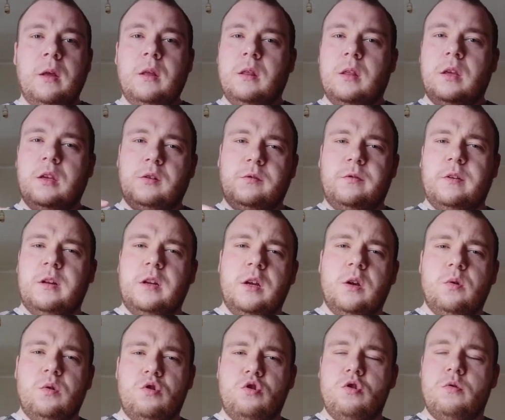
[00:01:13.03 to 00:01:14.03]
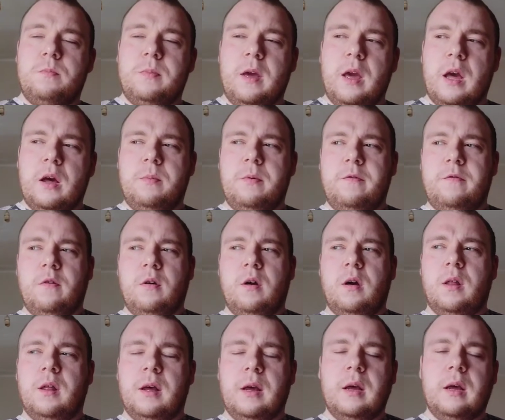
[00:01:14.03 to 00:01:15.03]
This video should be out
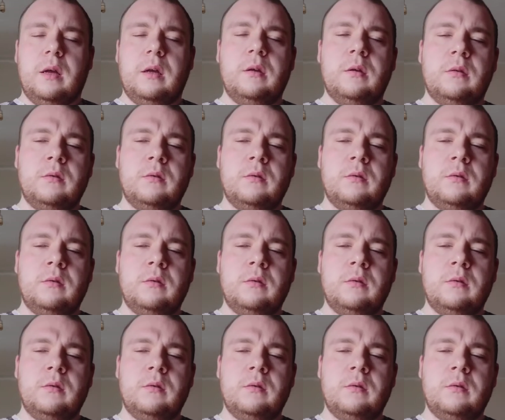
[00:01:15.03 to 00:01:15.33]
before that,